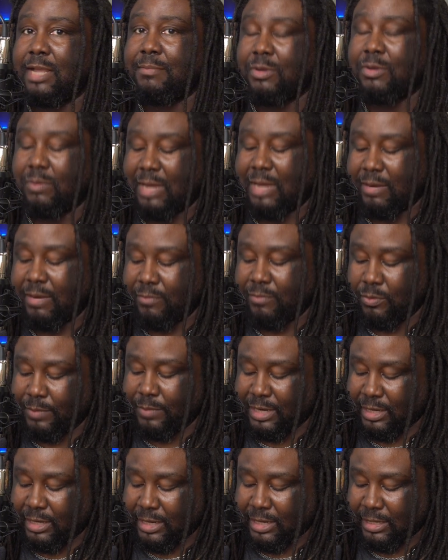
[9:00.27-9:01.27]
no Lightroom, or
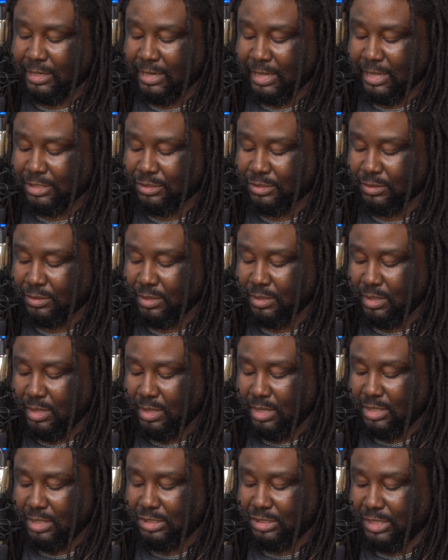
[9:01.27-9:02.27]
none of that nature.
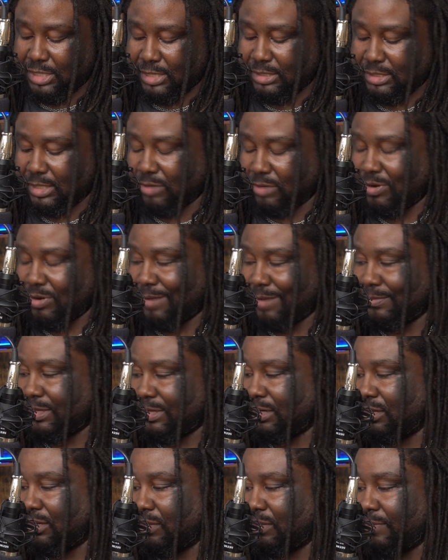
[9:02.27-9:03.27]
Just I cropped it a
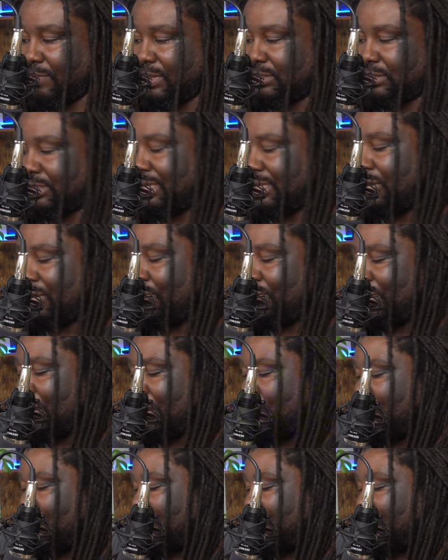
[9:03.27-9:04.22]
little bit to get it where I want